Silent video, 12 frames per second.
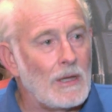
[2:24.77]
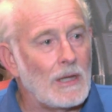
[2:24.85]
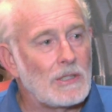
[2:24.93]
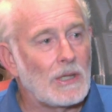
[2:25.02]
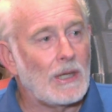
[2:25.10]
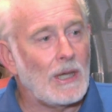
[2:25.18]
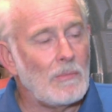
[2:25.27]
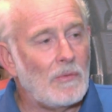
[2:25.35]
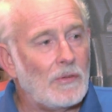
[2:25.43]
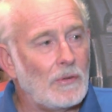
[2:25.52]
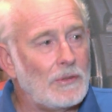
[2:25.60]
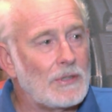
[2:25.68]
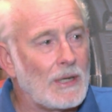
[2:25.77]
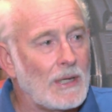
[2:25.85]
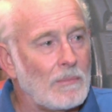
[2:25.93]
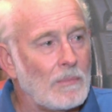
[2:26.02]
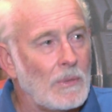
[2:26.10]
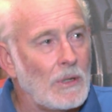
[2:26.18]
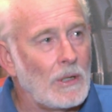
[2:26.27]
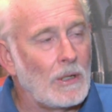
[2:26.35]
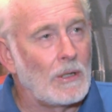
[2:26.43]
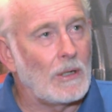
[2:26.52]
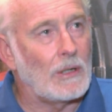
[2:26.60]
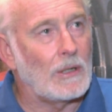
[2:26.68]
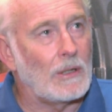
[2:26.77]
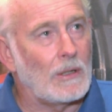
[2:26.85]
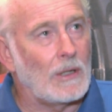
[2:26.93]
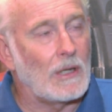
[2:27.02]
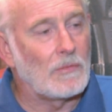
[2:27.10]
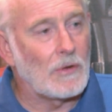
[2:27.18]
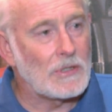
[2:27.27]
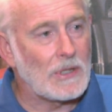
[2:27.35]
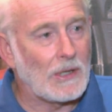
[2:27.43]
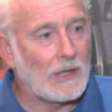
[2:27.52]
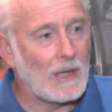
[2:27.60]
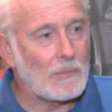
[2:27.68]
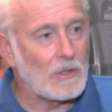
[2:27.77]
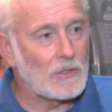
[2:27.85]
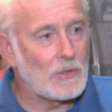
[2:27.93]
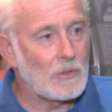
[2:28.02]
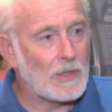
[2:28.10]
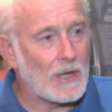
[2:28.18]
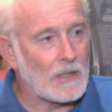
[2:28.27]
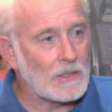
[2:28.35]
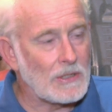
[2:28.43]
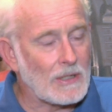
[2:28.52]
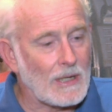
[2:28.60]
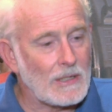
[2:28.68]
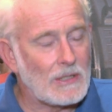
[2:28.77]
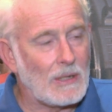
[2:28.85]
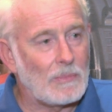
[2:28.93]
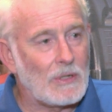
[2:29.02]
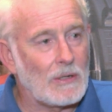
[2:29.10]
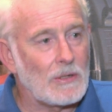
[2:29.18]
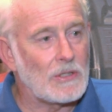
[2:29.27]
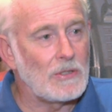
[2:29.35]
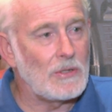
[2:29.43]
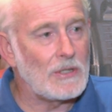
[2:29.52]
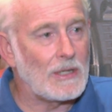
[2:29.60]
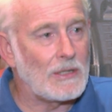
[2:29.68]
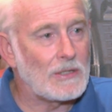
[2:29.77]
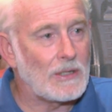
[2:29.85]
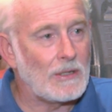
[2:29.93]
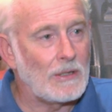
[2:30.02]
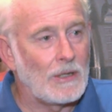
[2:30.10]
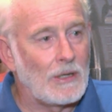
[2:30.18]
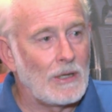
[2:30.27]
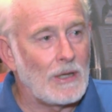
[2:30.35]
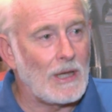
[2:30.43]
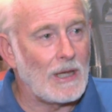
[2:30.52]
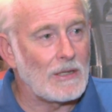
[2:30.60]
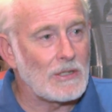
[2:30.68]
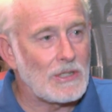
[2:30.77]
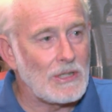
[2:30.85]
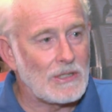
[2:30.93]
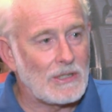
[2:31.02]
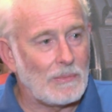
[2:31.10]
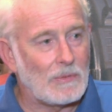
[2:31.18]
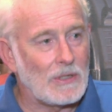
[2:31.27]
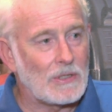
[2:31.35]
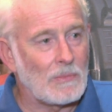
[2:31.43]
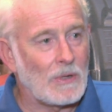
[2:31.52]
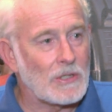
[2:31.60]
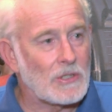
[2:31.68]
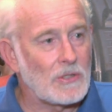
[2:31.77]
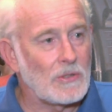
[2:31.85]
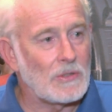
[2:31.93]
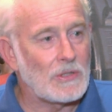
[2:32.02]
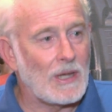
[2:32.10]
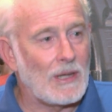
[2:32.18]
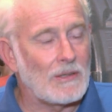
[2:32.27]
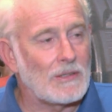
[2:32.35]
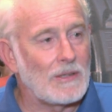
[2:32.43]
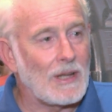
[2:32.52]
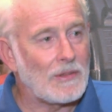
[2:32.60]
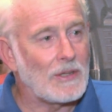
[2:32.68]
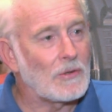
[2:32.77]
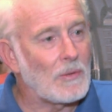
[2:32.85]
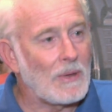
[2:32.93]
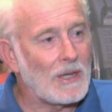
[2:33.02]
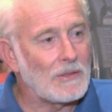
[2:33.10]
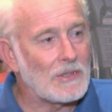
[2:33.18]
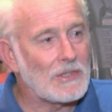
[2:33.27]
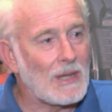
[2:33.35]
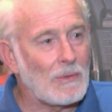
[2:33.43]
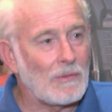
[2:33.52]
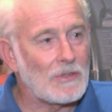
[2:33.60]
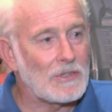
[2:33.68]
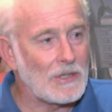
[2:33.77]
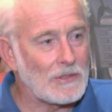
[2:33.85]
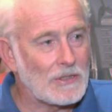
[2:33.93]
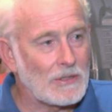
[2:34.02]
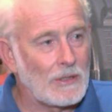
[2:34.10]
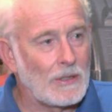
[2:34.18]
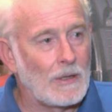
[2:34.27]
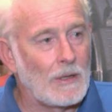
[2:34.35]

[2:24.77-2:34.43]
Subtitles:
And she came full-time at Voice of the Cape in 2000. I stepped down as news editor, and she stepped into my shoes, and nothing remained the same ever since.